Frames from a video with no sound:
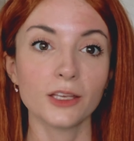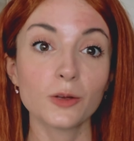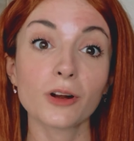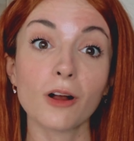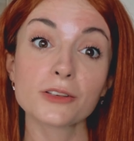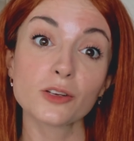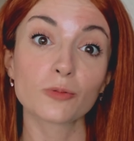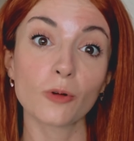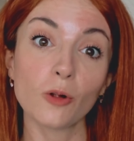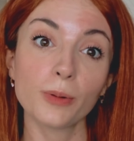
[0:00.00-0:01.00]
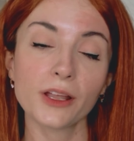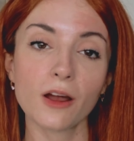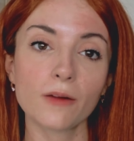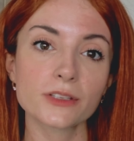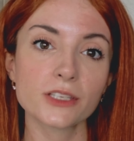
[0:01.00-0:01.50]
You can also role play
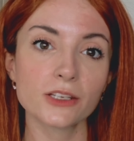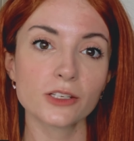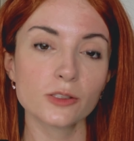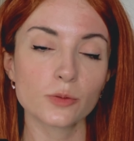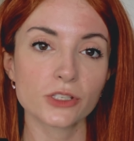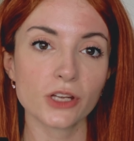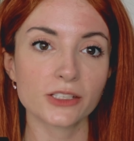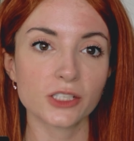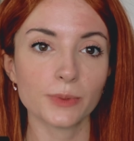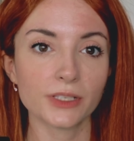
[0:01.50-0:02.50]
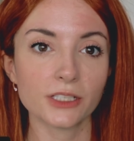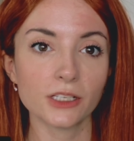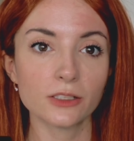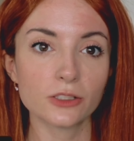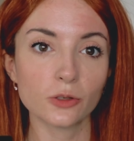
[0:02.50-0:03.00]
conversations with
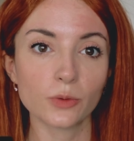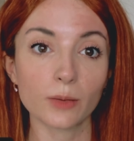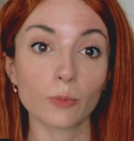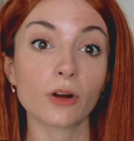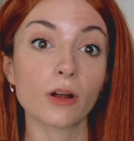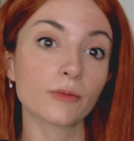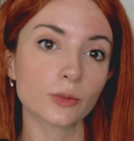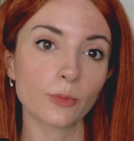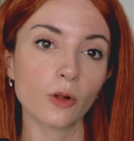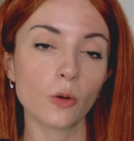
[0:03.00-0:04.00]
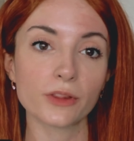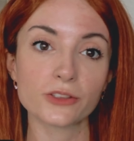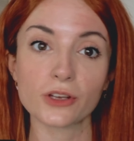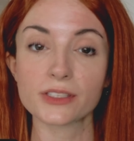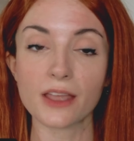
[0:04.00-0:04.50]
ChatGPT to get more comfortable with
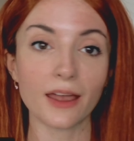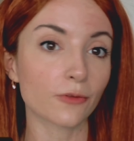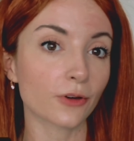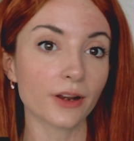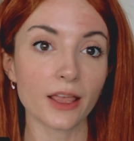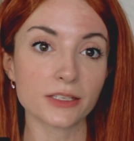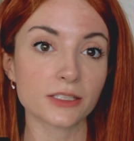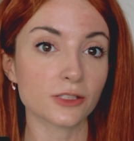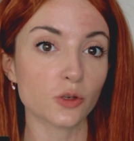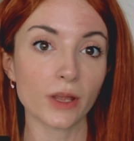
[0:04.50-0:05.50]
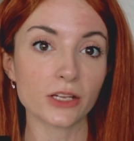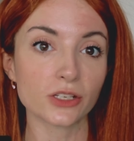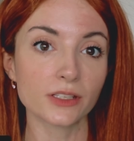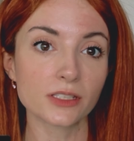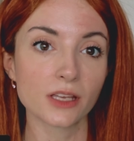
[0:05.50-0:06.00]
just everyday
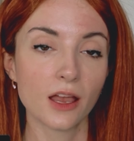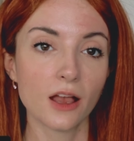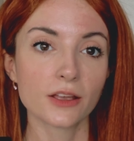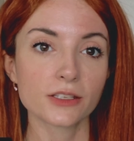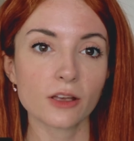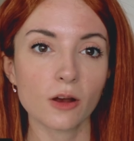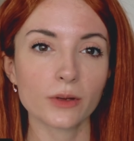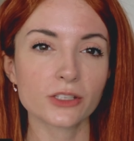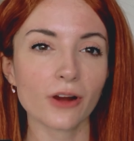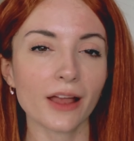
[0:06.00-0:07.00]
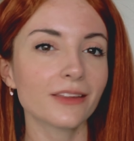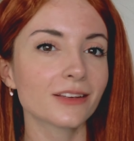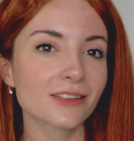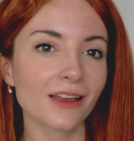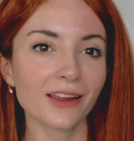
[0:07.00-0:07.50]
situations. So try
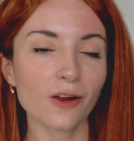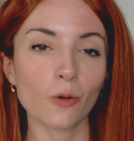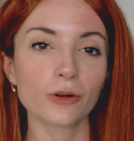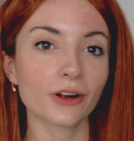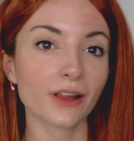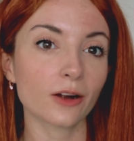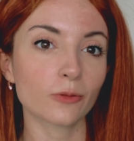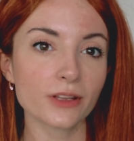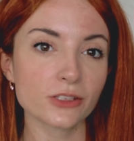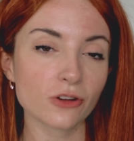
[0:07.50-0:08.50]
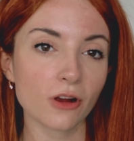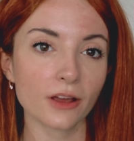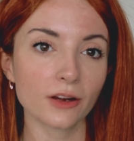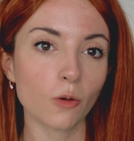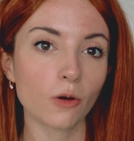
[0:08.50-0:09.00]
things like ordering at a
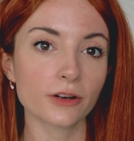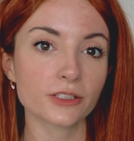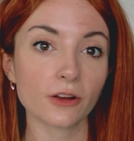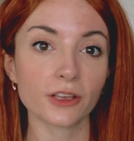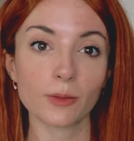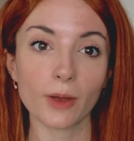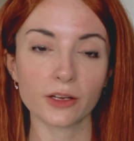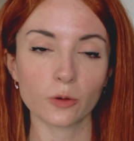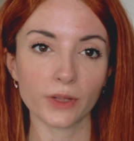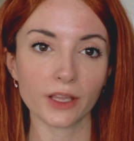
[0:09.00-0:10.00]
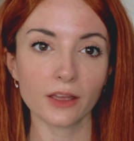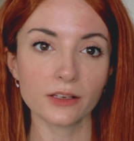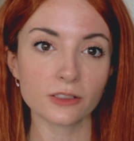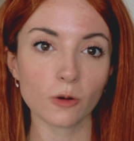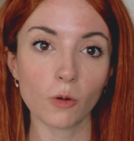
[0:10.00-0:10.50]
restaurant or talking about your
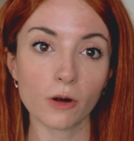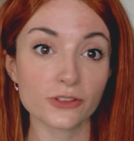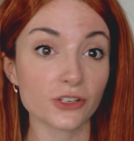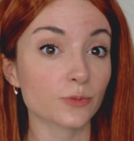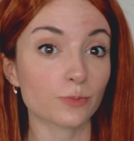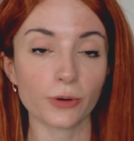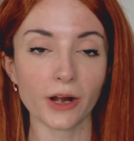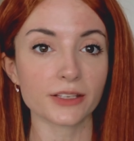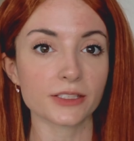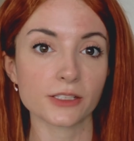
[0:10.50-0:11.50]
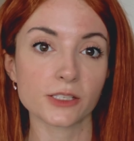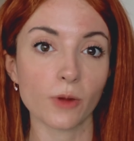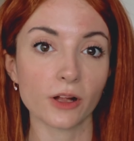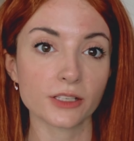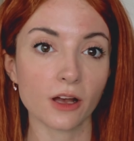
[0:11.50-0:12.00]
weekend or just practicing
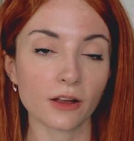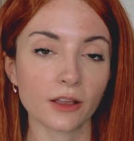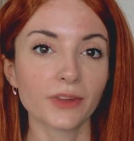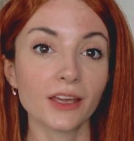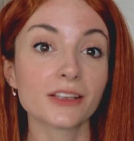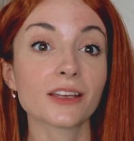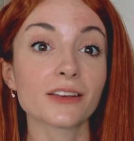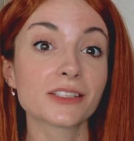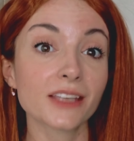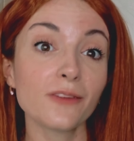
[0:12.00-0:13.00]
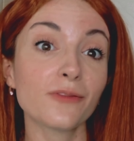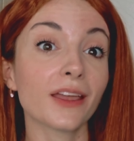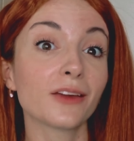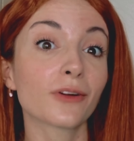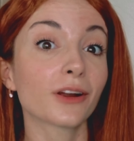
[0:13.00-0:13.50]
small talk. It is a safe
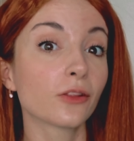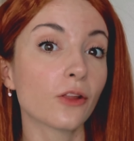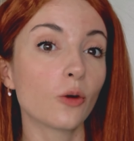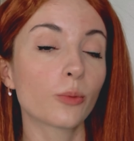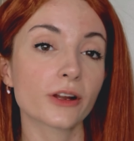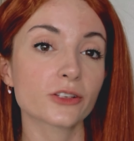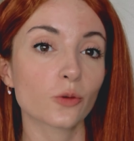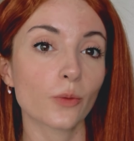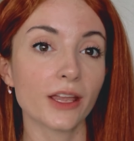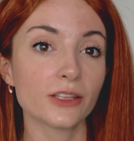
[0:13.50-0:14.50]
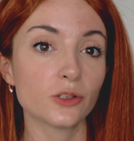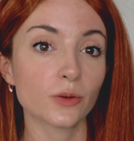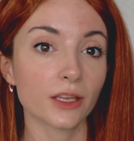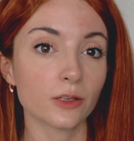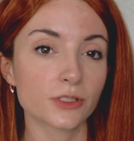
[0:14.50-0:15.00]
and very low pressure way to
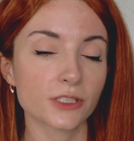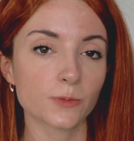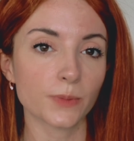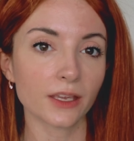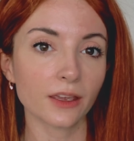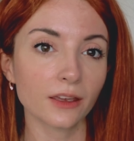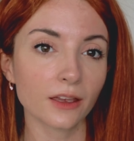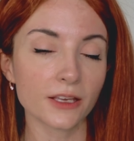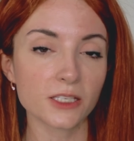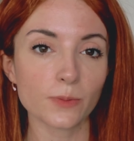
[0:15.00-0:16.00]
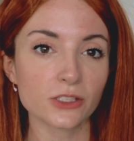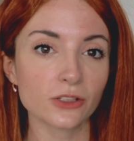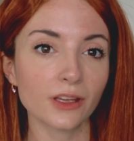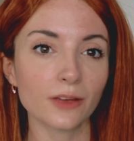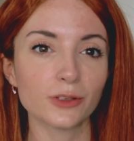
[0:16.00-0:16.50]
get used to speaking,
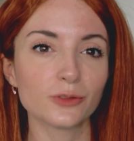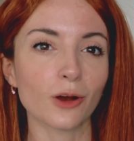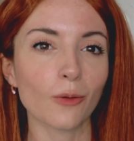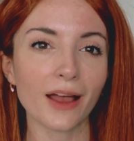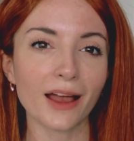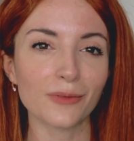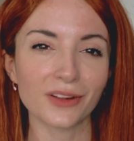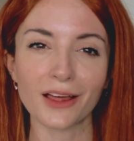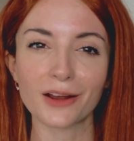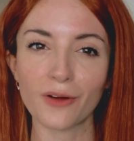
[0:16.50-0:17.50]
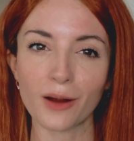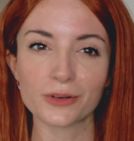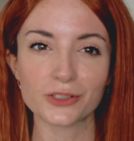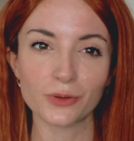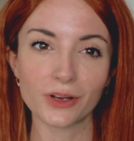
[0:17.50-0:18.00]
especially if you don't have a lot of
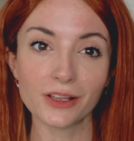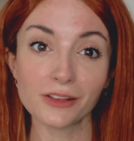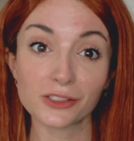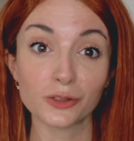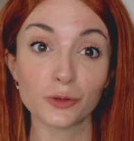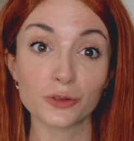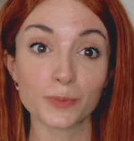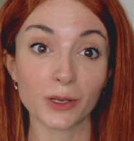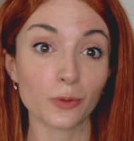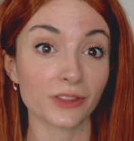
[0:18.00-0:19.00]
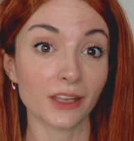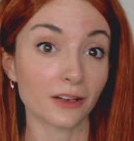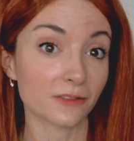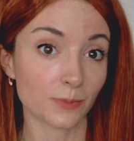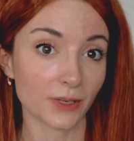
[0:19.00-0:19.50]
opportunities to speak with
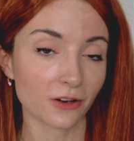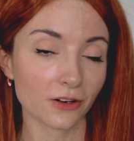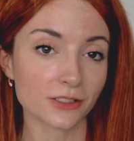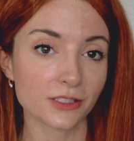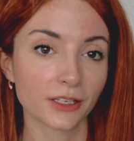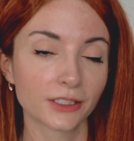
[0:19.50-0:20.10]
native speakers.